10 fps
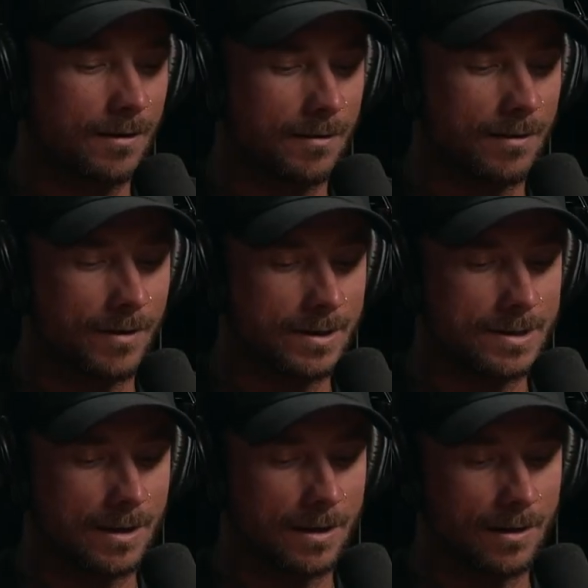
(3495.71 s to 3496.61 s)

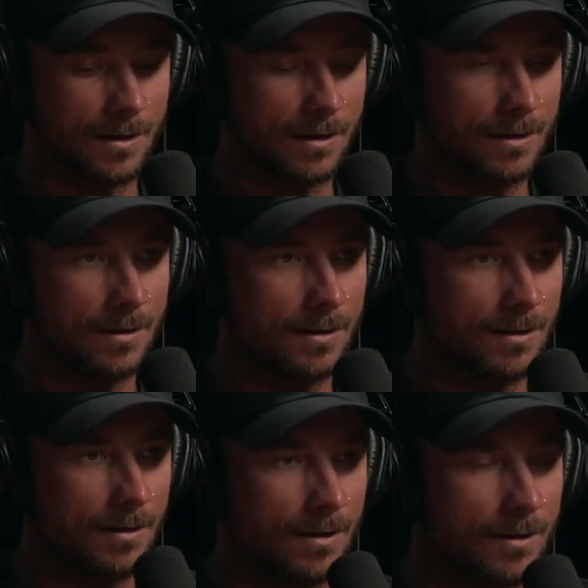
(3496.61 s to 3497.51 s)
investing in
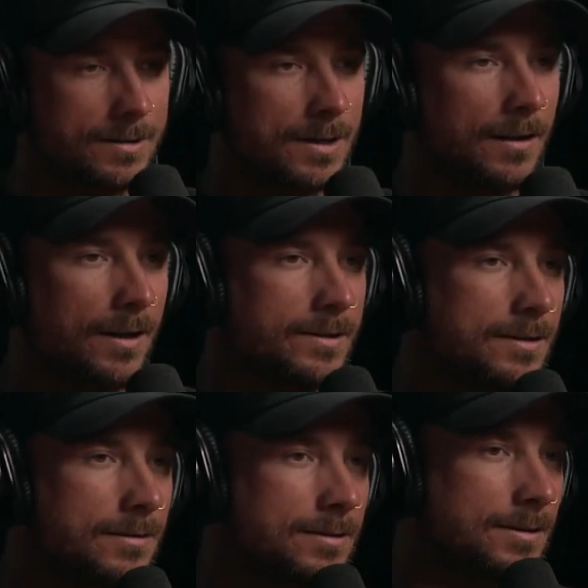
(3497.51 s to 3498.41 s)
a good set of
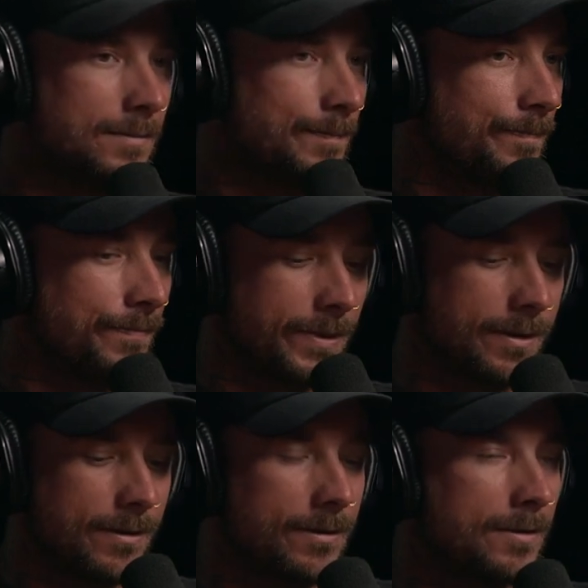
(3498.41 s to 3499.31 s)
lenses,
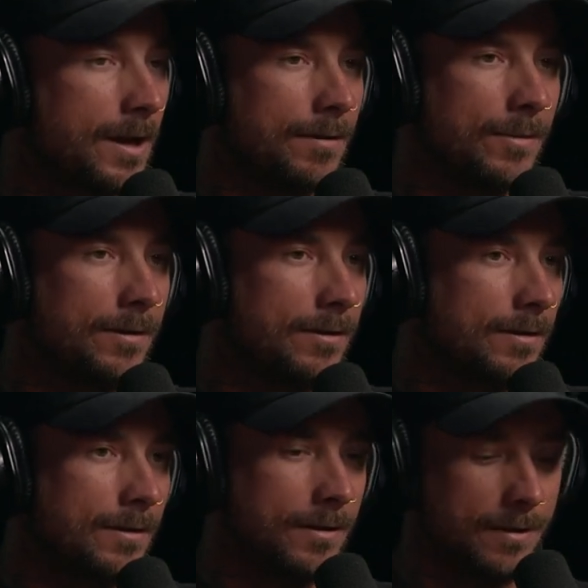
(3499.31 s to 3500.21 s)
a good camera,
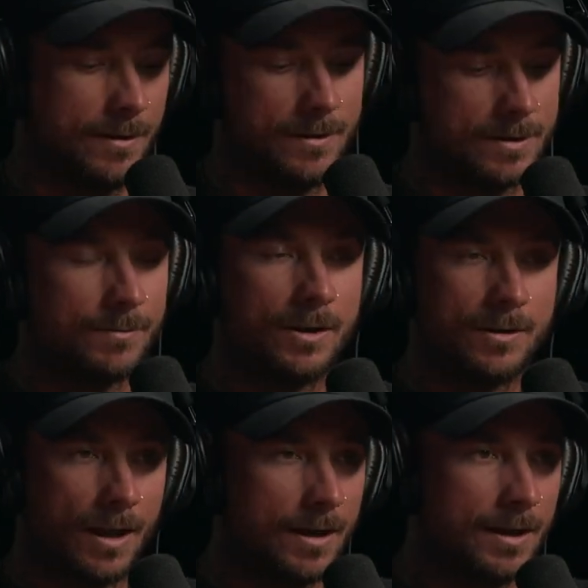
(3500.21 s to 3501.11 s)
some
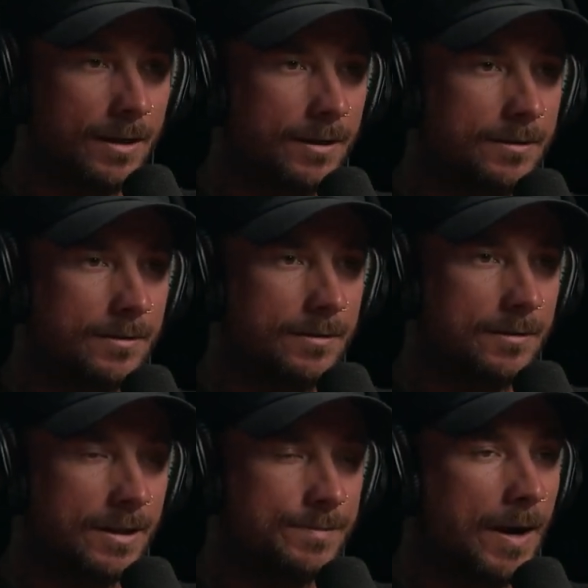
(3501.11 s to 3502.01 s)
good lighting
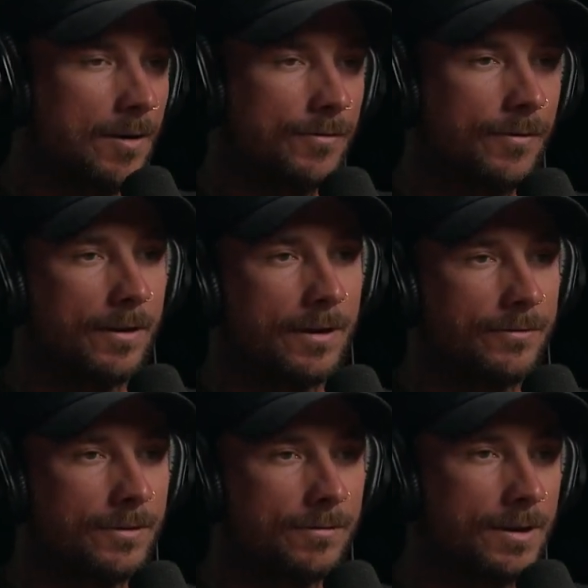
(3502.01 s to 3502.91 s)
that's powerful
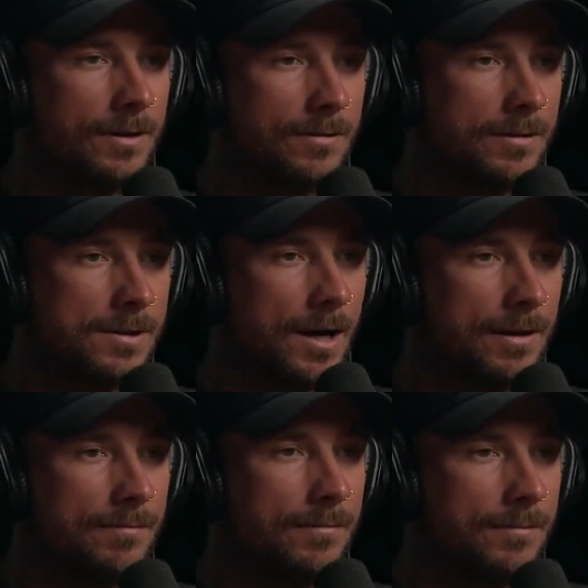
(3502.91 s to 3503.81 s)
enough to really do the
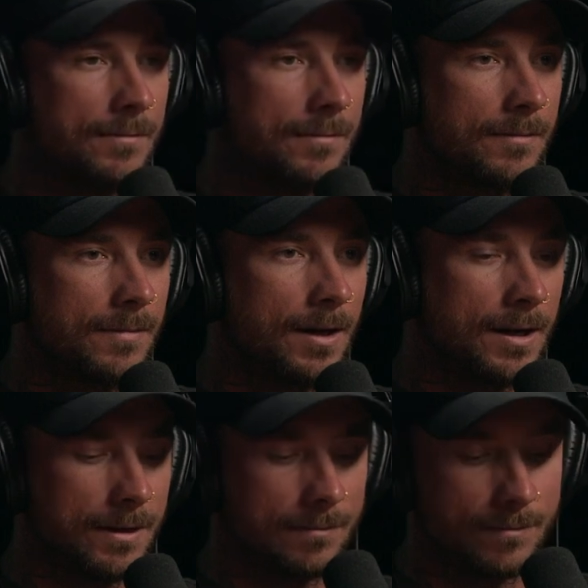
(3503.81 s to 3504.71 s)
job. Yeah.
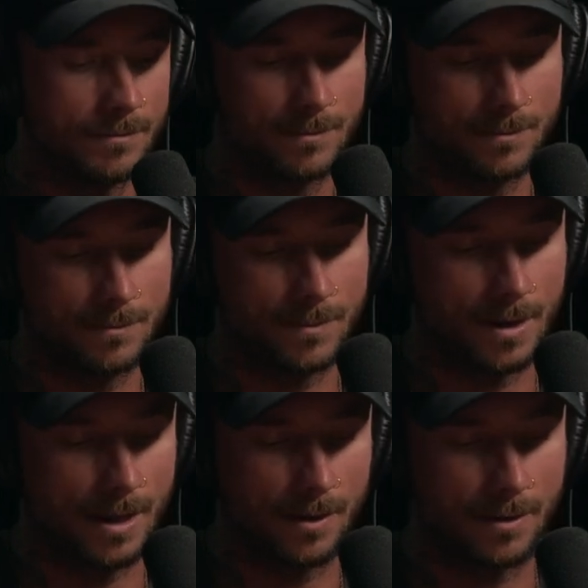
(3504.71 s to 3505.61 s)
Um,
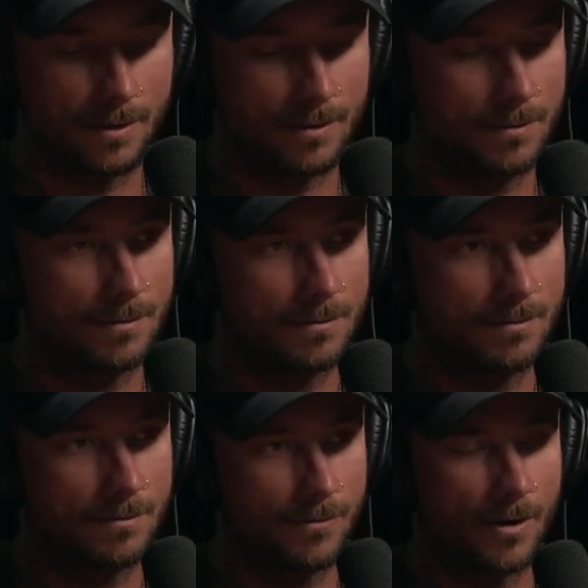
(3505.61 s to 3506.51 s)
and
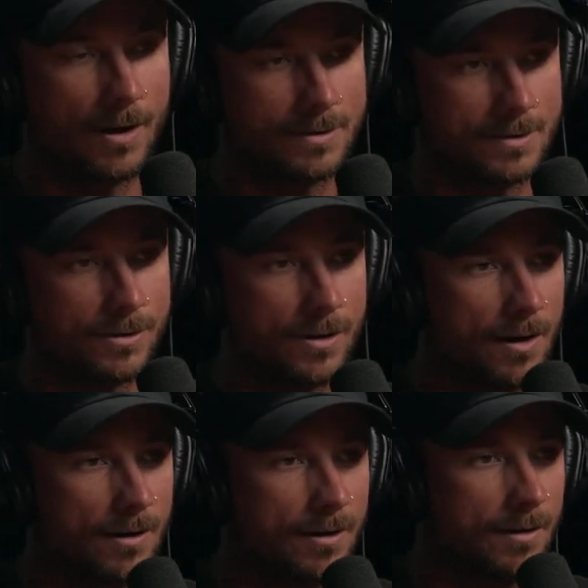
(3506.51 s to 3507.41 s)
for us the
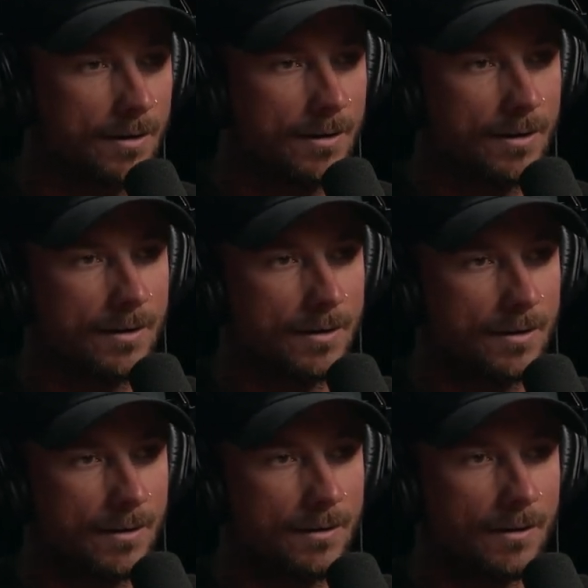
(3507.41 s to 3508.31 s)
truck. Yeah.
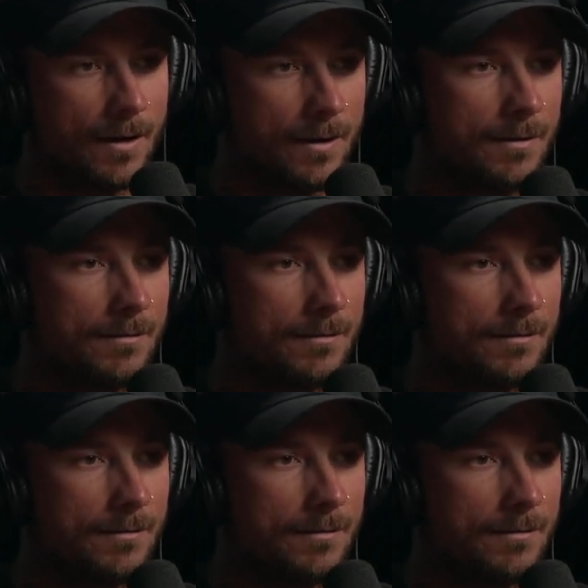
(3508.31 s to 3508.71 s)
Like